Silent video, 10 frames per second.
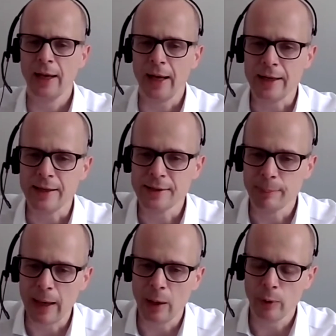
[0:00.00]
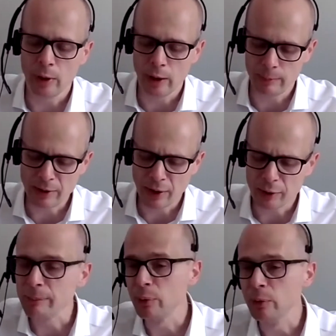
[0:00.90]
is about another
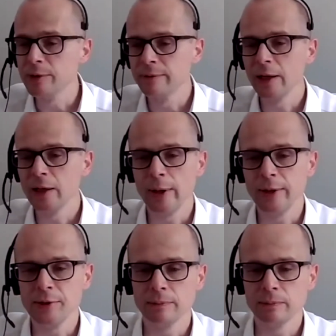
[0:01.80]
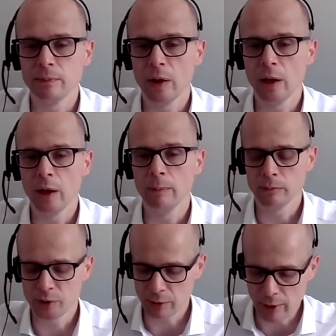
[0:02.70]
input to valuation.
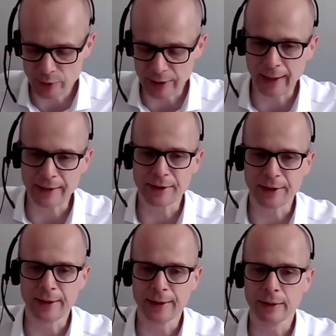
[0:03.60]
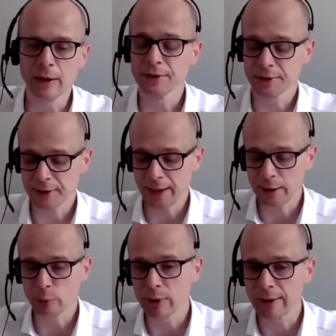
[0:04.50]
So those engaging in
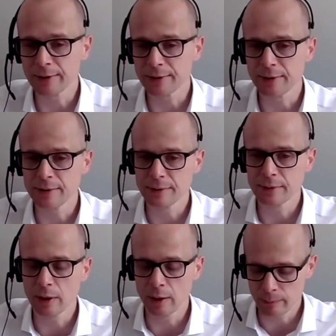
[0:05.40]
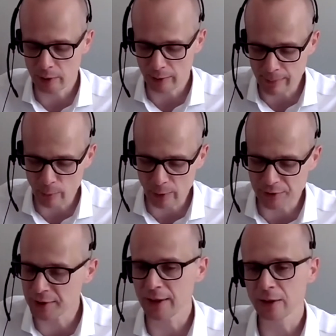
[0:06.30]
unsustainable practices, they may well
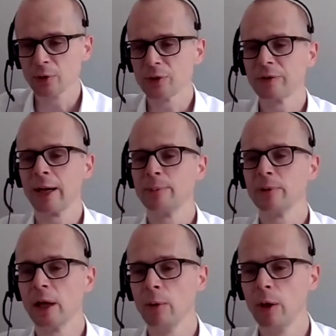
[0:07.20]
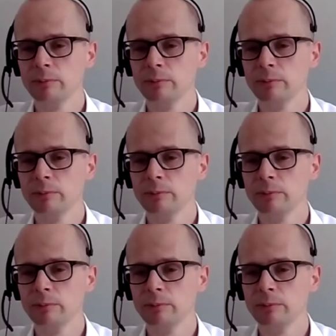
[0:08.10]
see their cost of capital go up,